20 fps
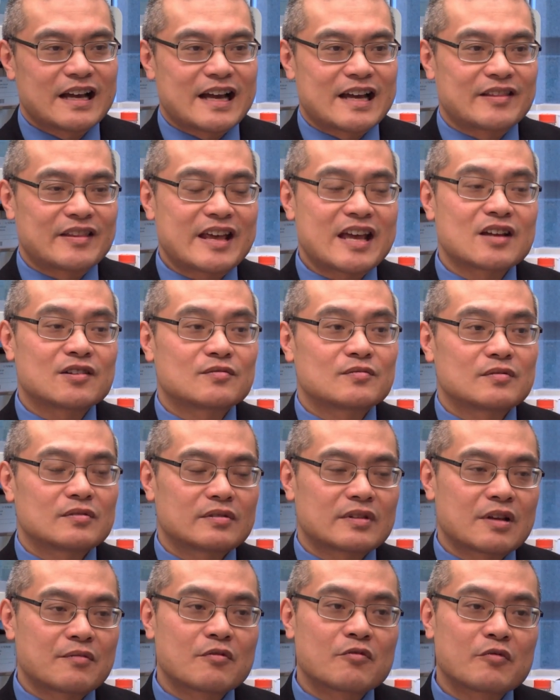And
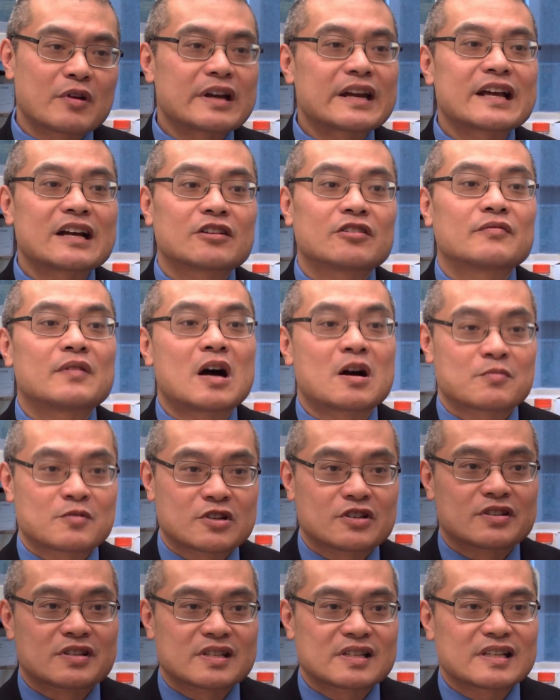they were running out of
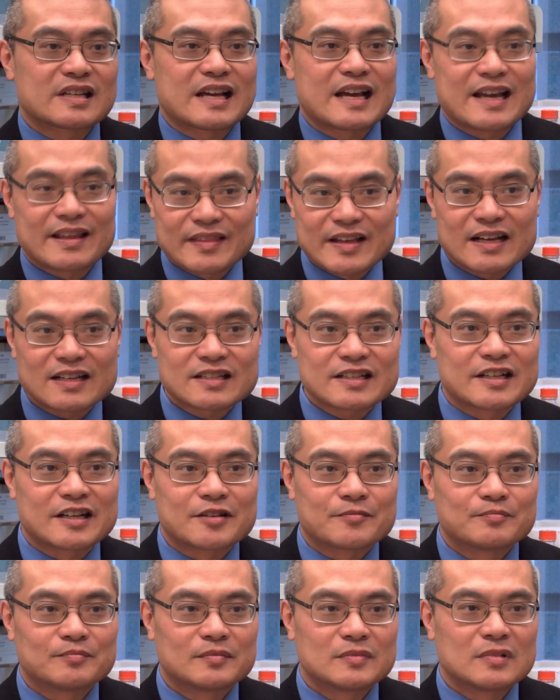options at that
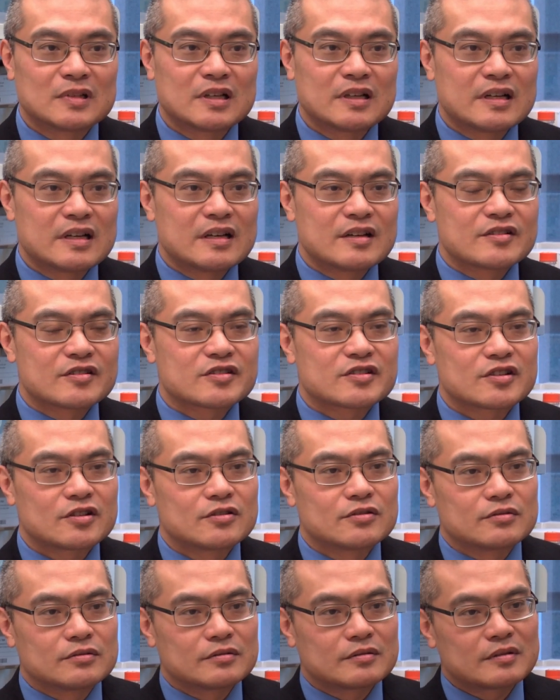time.
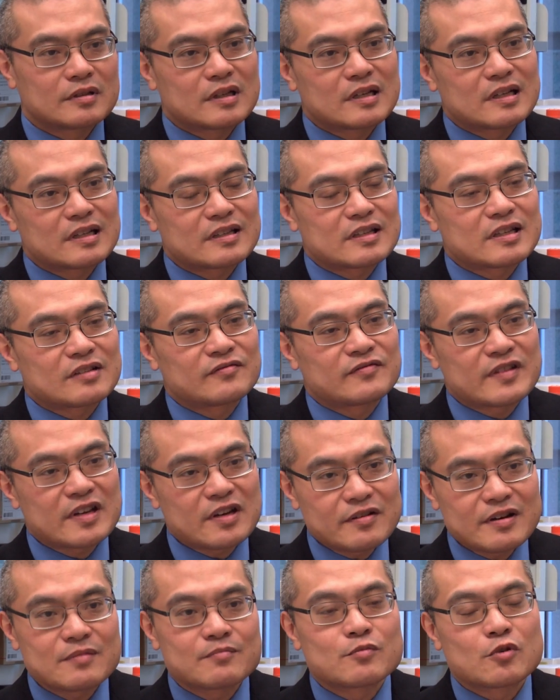So the
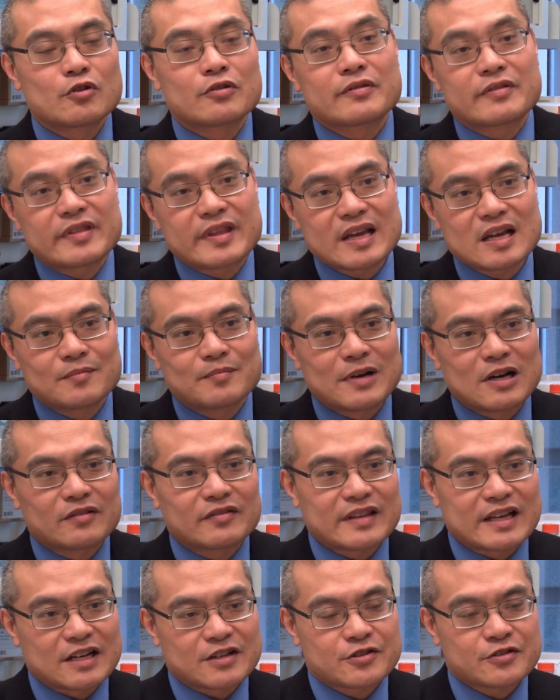very important thing
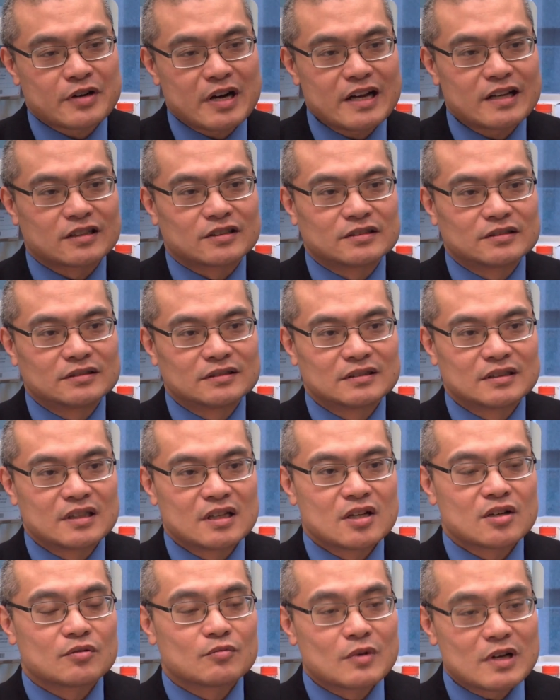about that trial
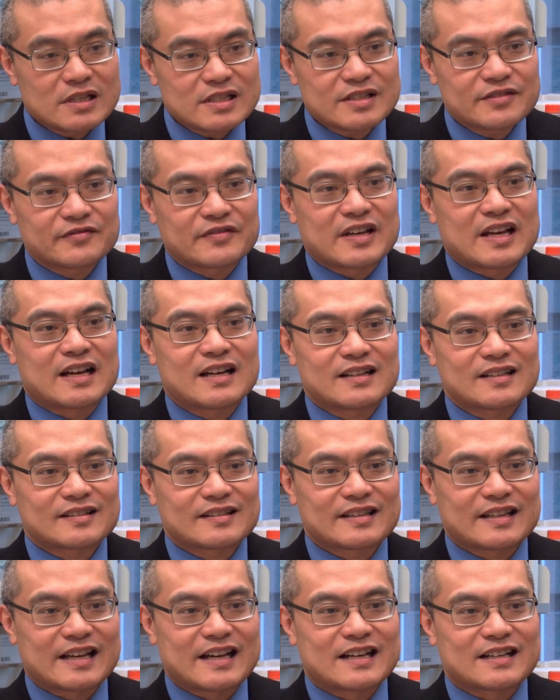was the fact
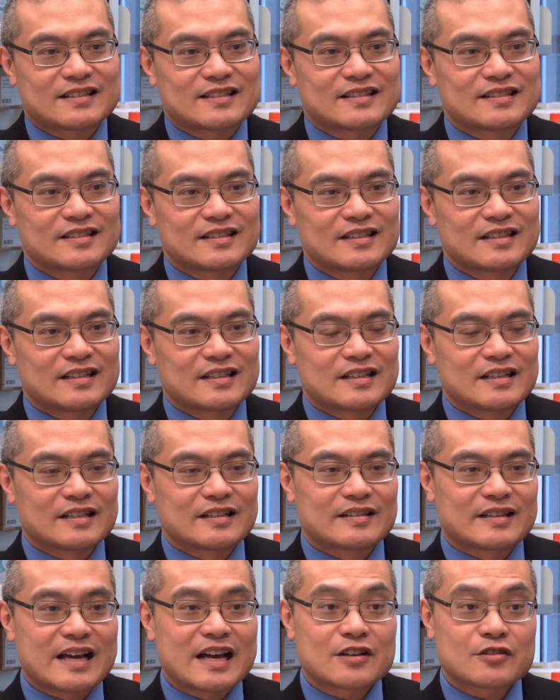that
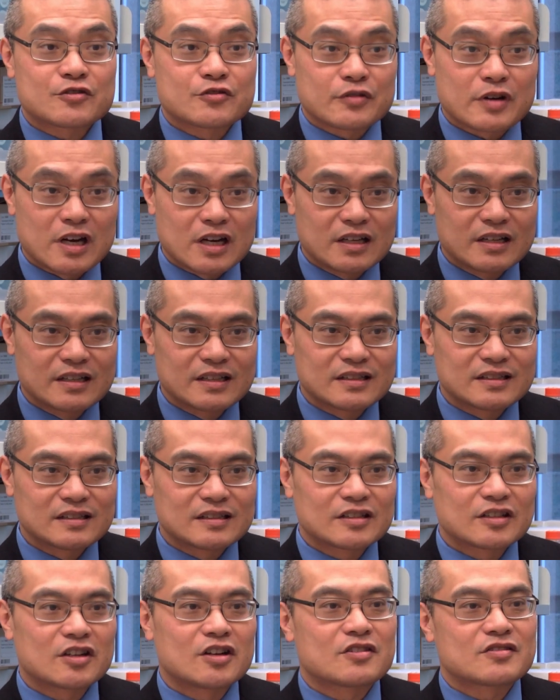that drug
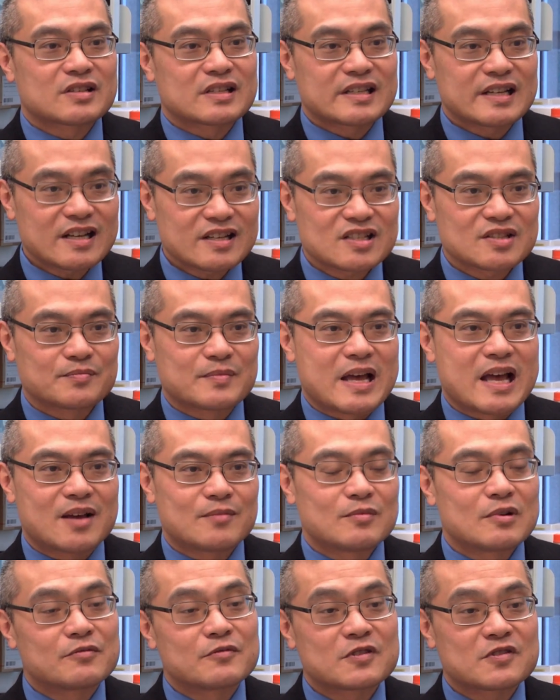called
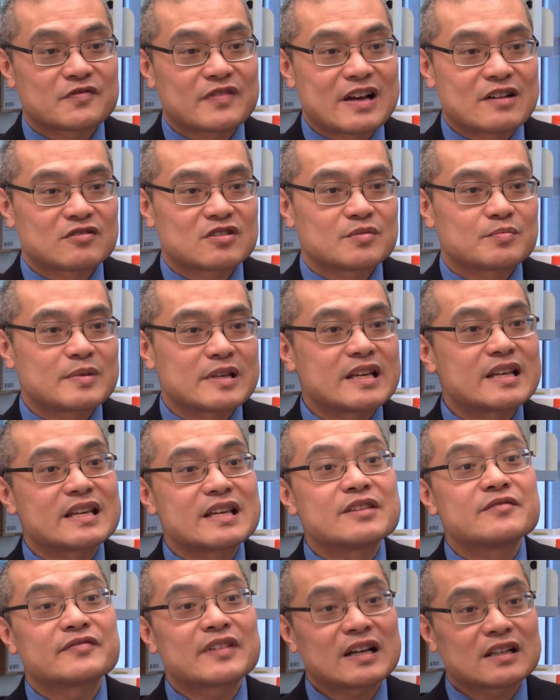cetuximab was found to be
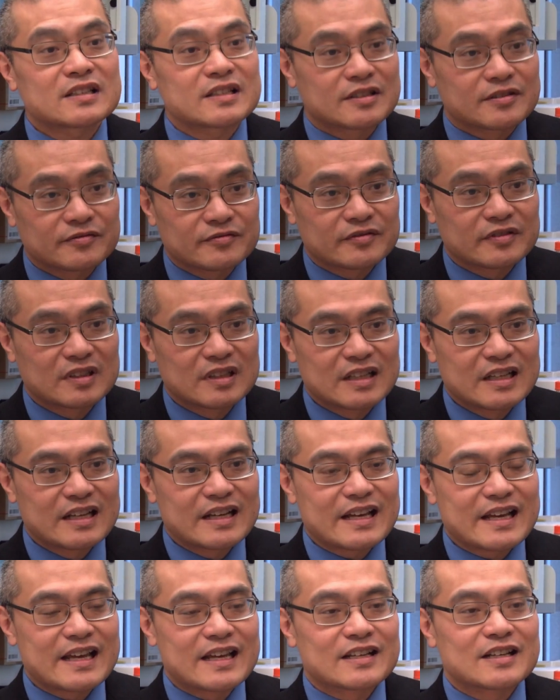effective
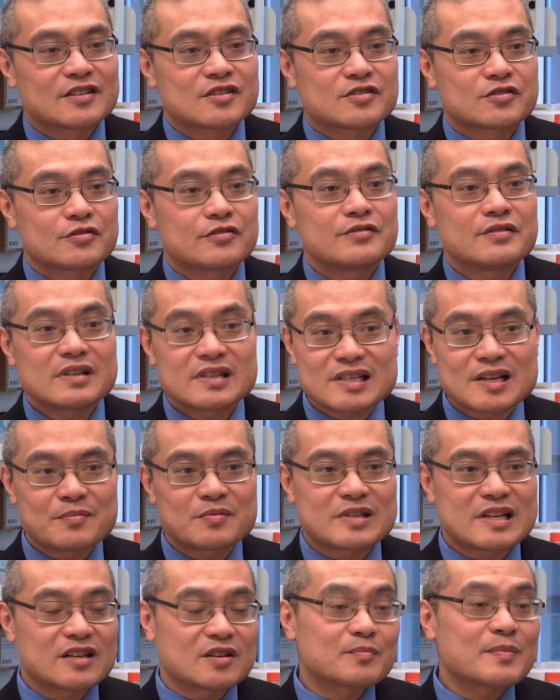in a certain
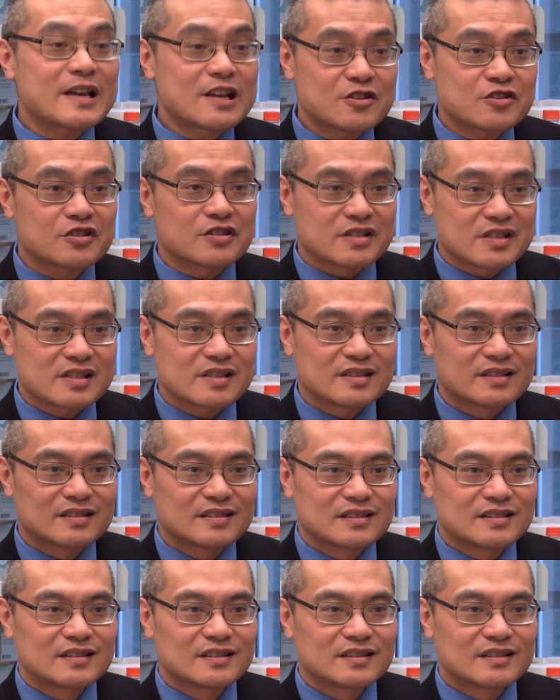subset of patients.